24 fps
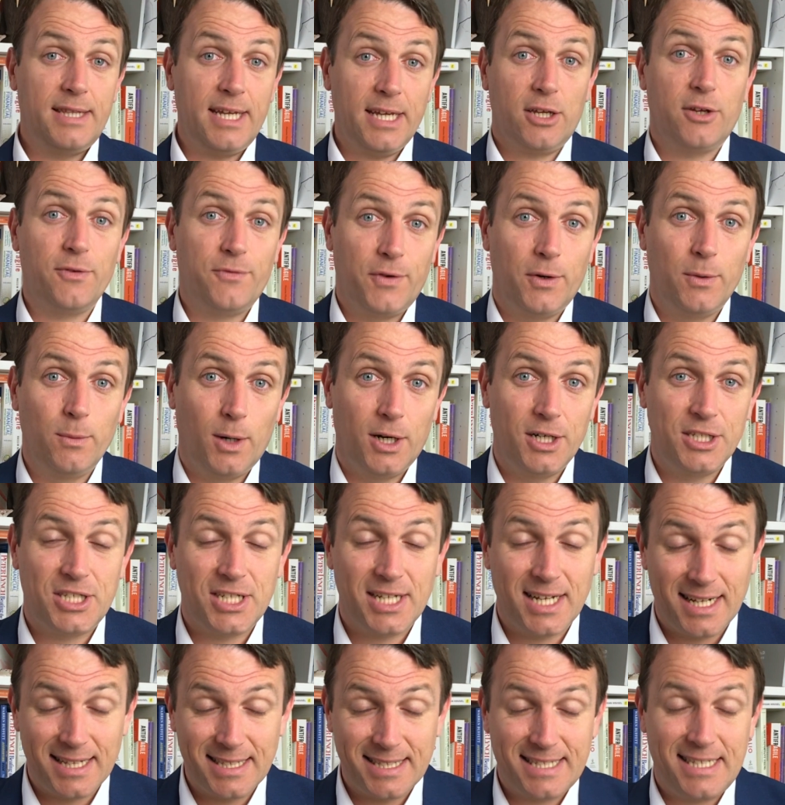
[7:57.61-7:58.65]
Thank you for
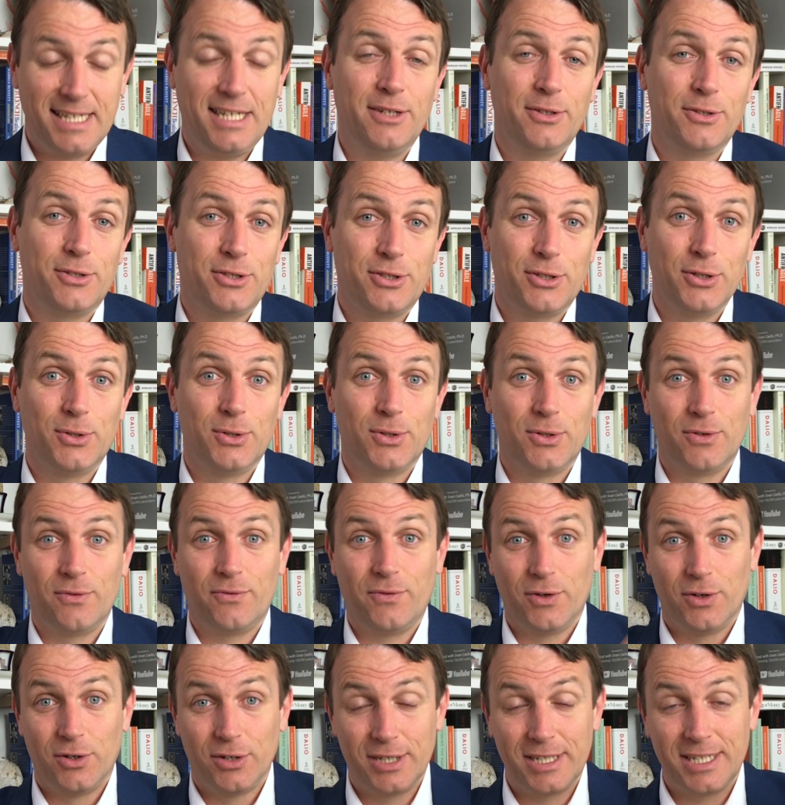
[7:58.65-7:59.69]
watching. I'll see you soon
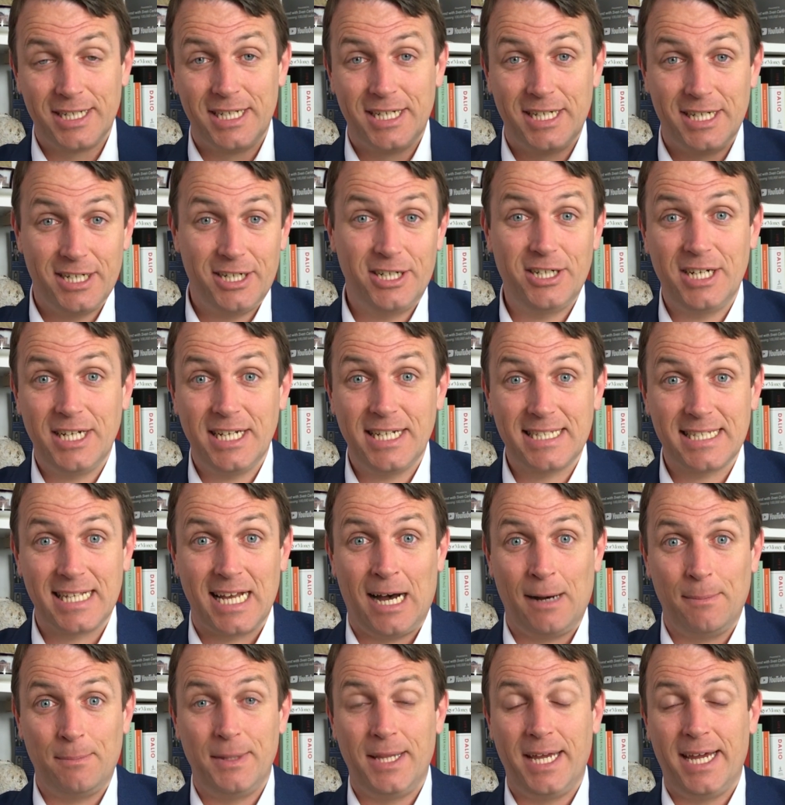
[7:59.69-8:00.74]
for the earnings
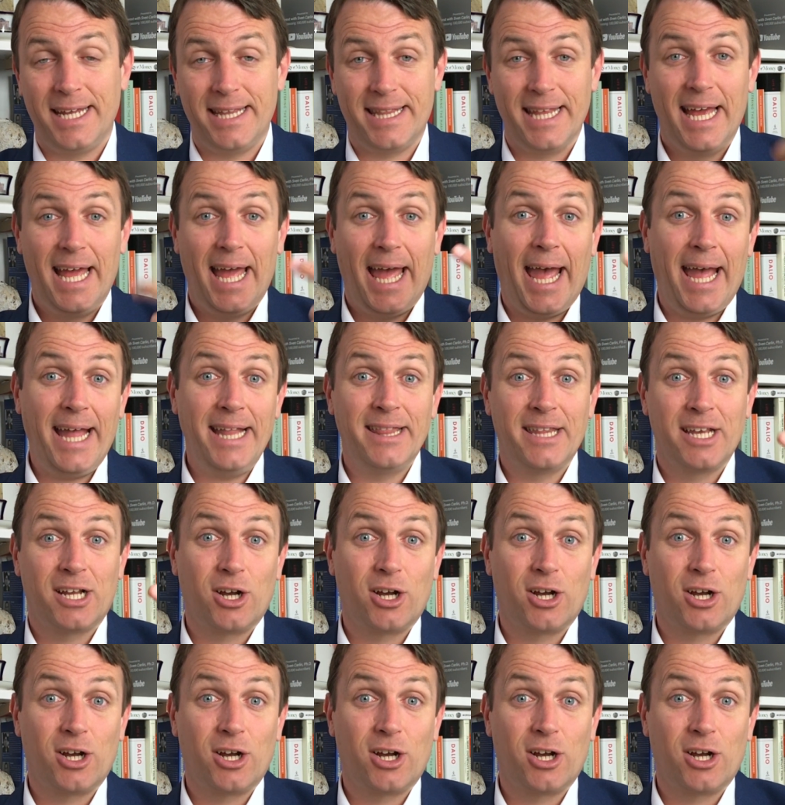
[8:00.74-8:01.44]
update and the